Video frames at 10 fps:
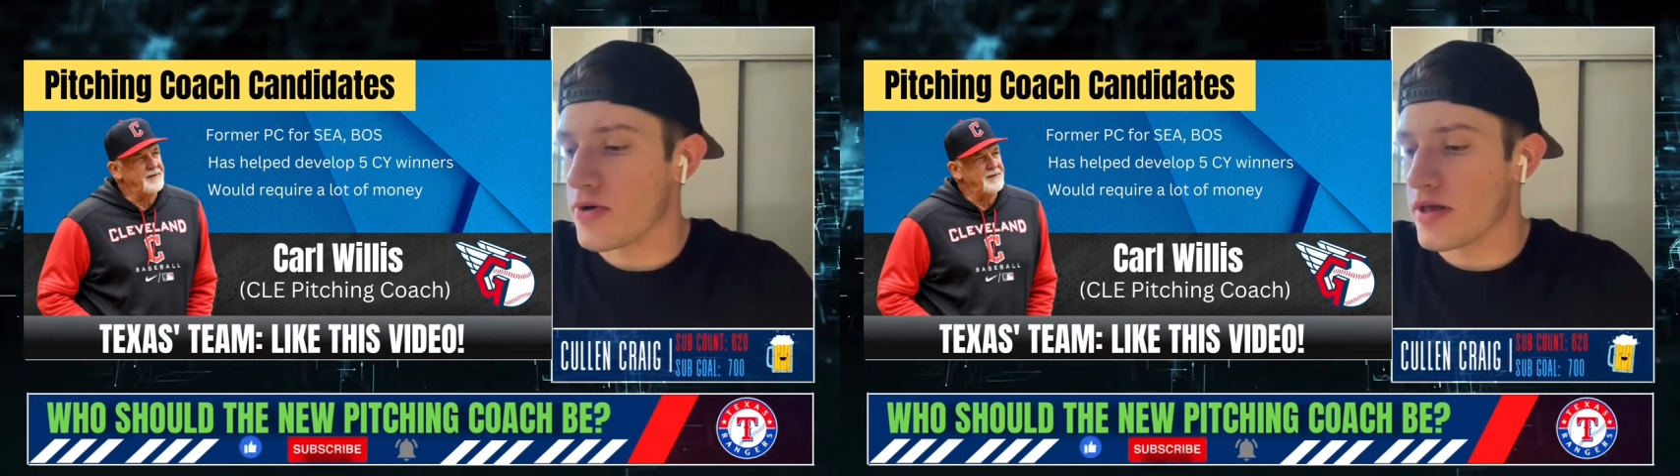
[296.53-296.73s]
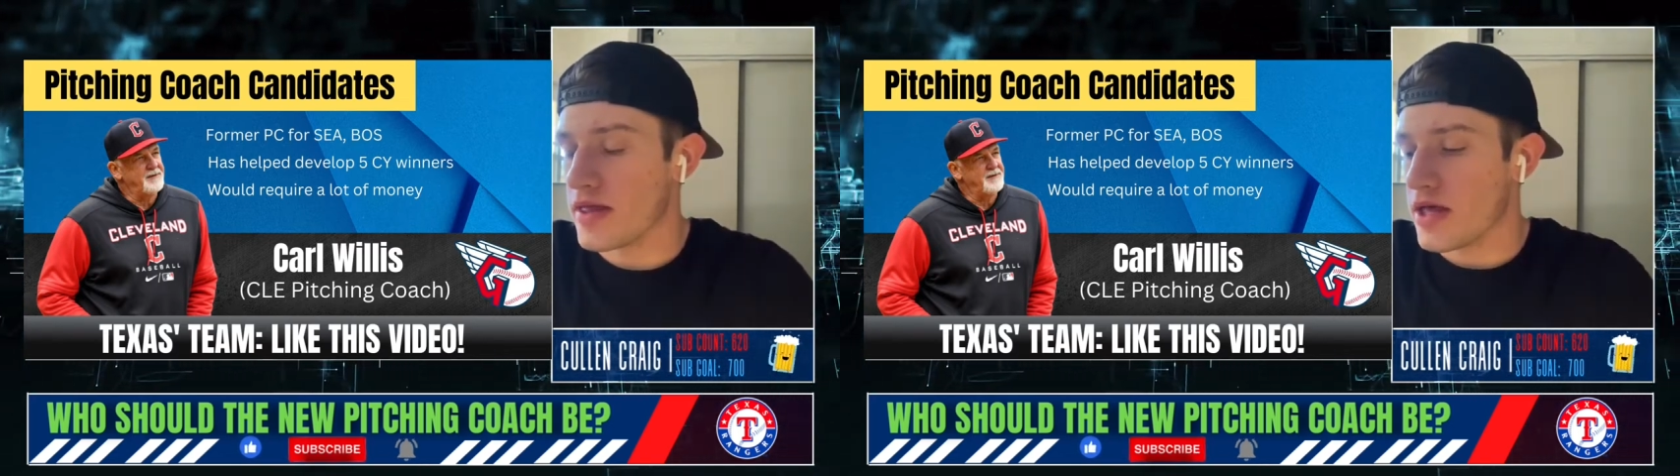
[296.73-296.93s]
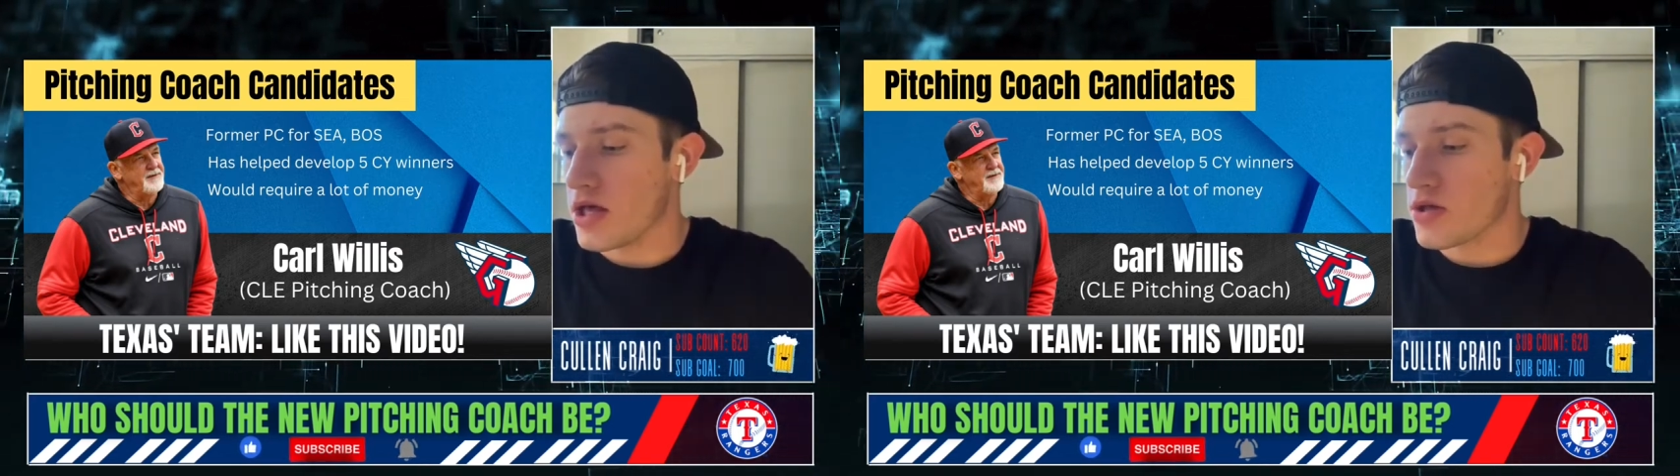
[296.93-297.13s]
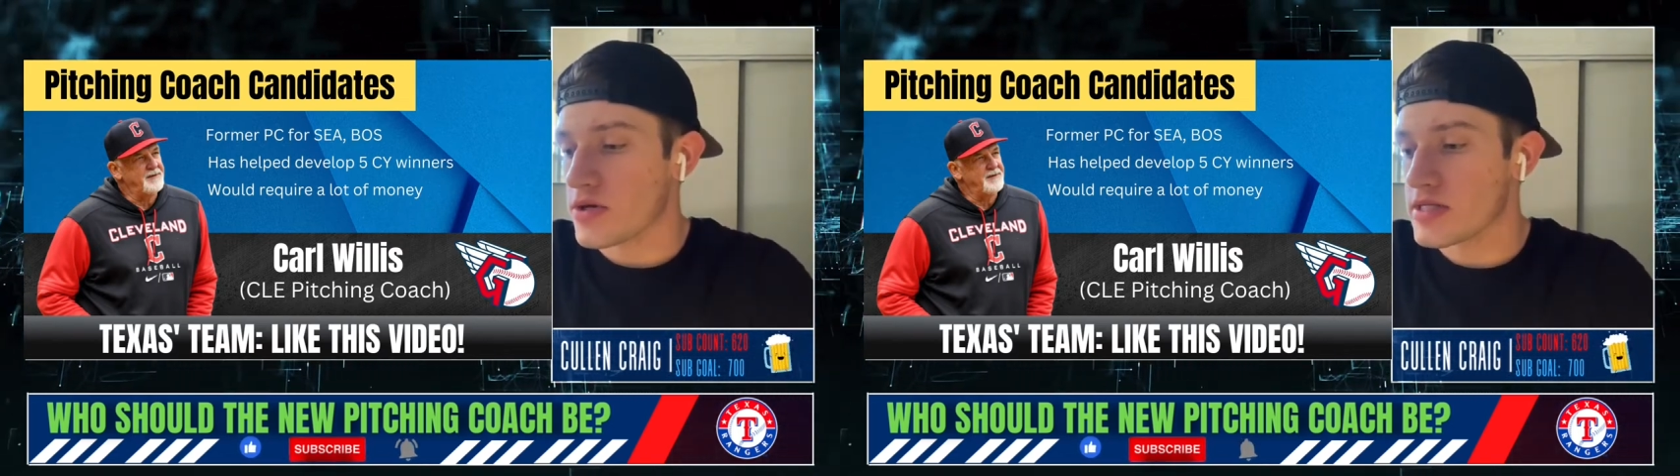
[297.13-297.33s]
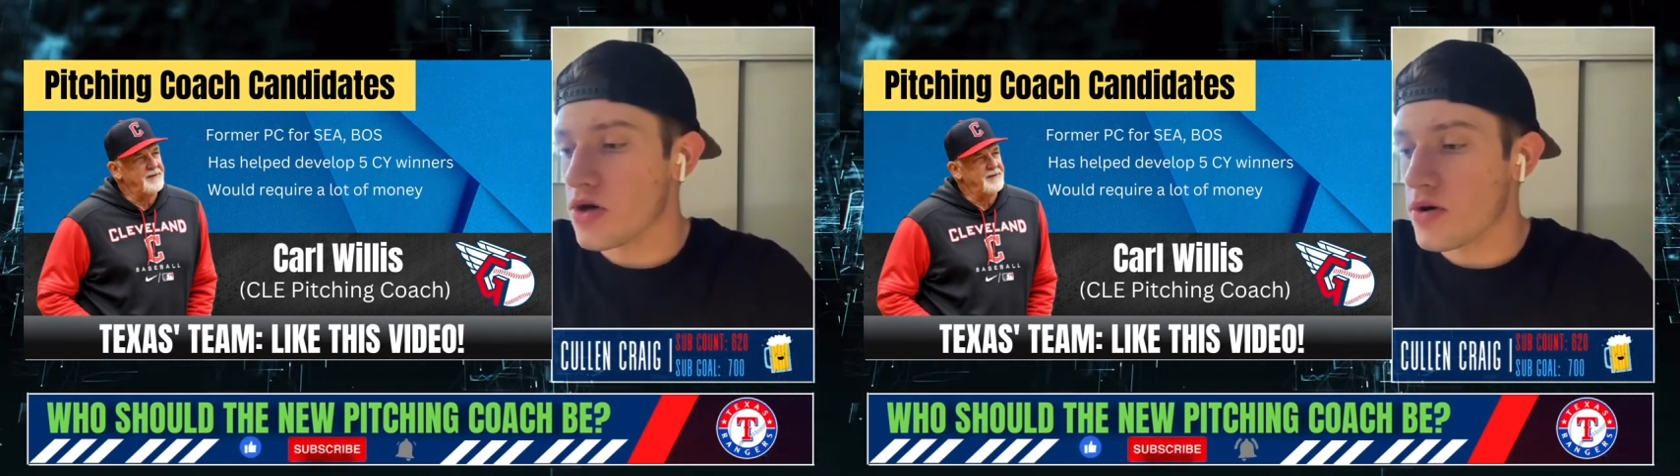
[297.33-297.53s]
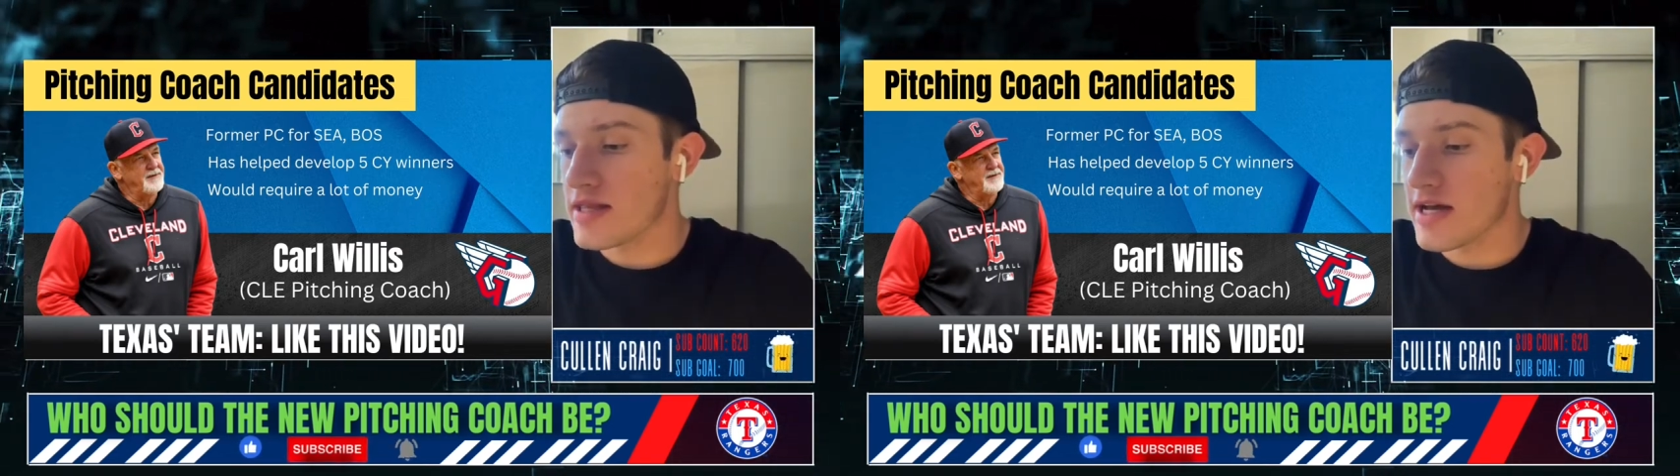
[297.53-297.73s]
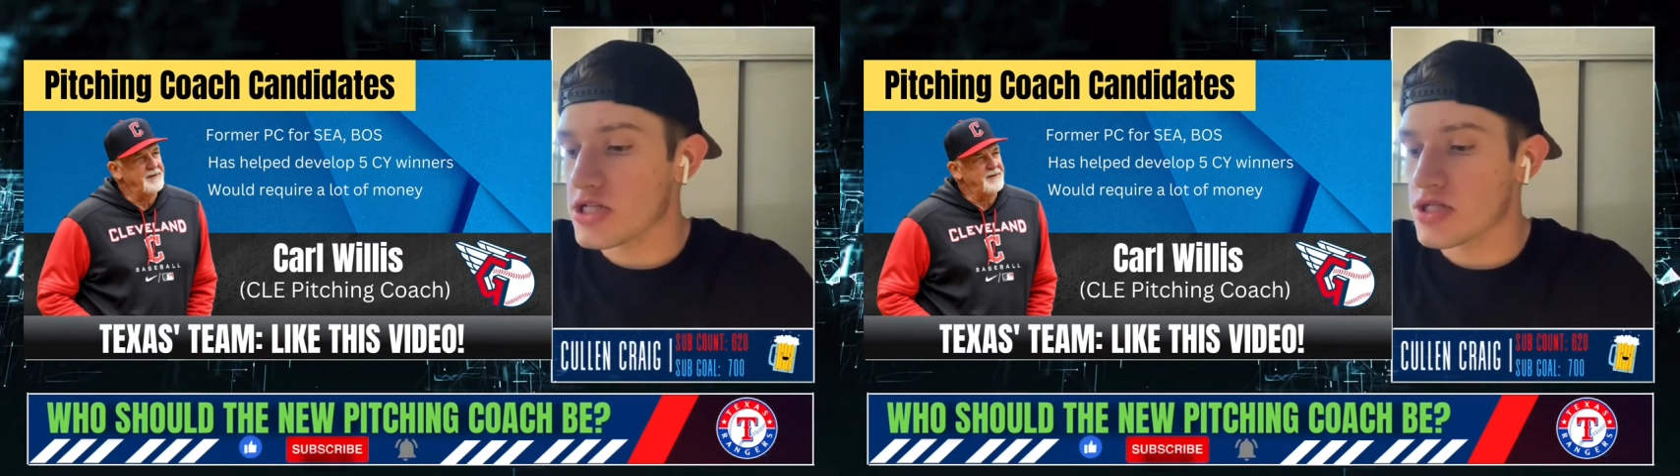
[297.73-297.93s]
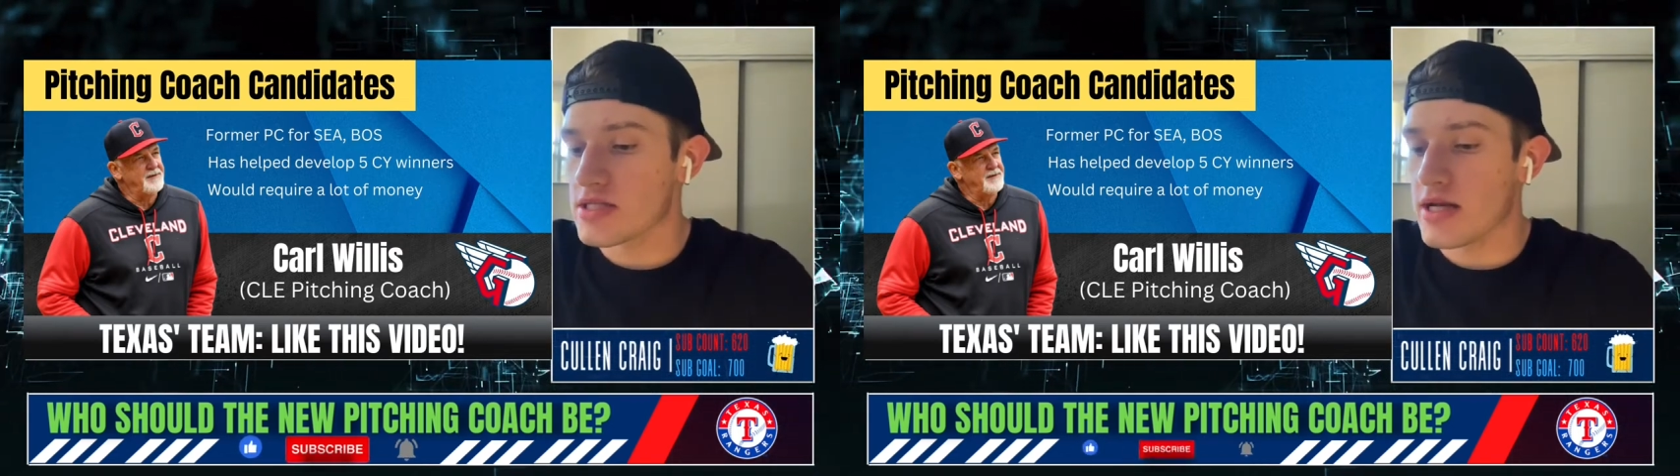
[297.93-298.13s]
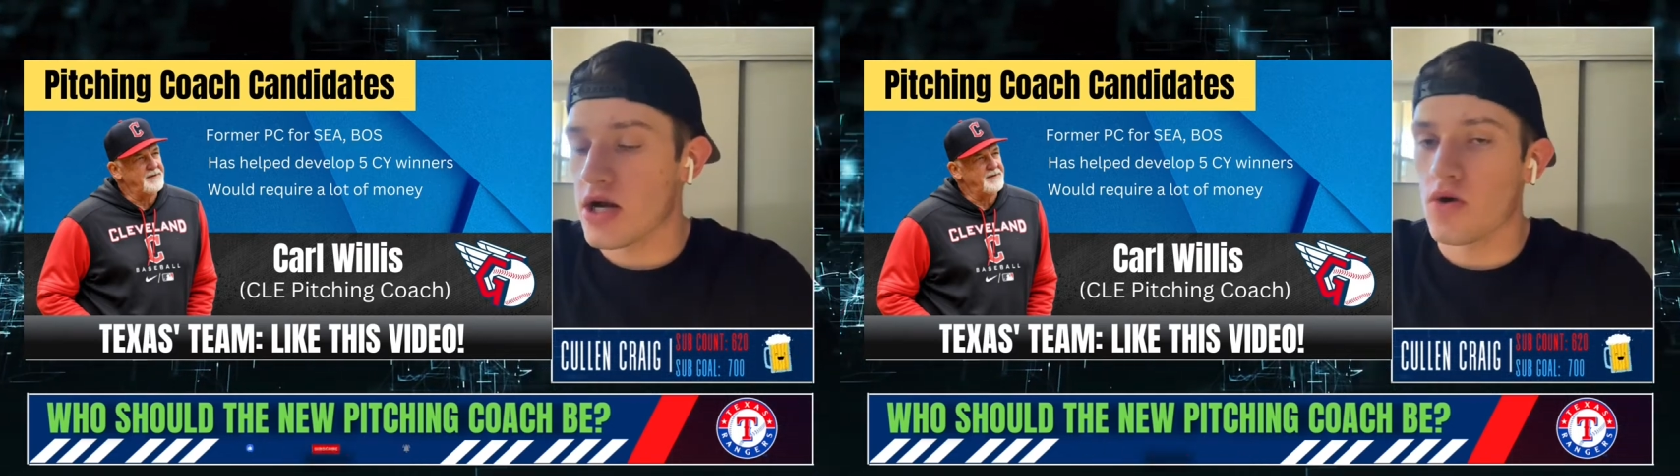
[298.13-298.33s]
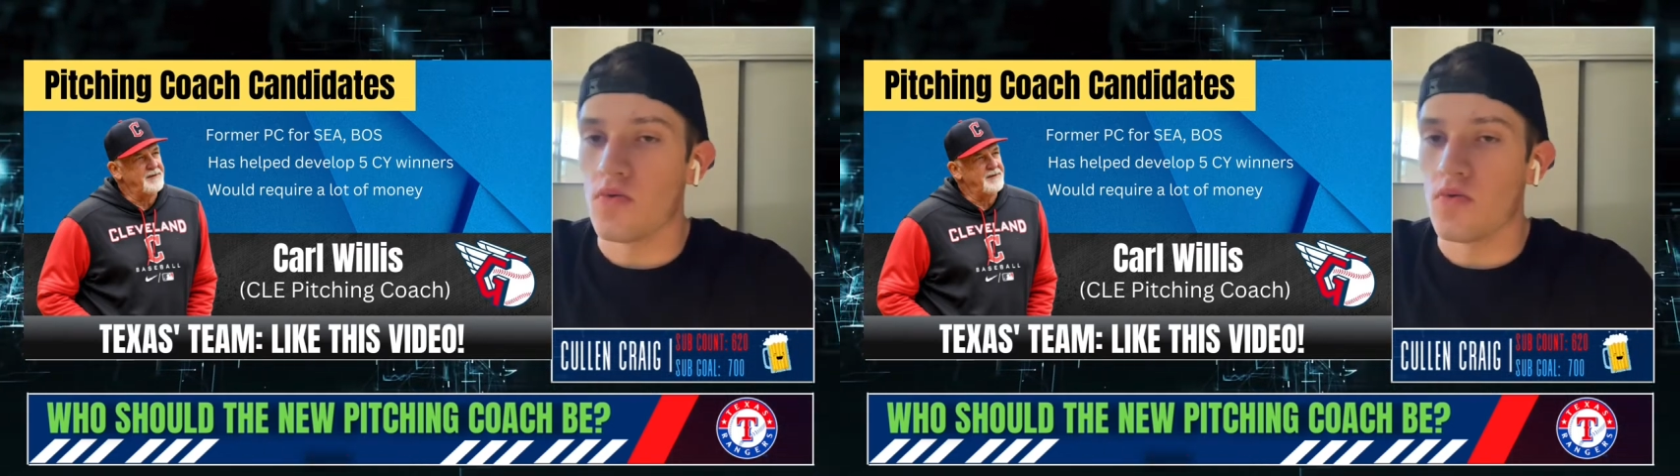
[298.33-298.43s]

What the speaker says: but there is no connections there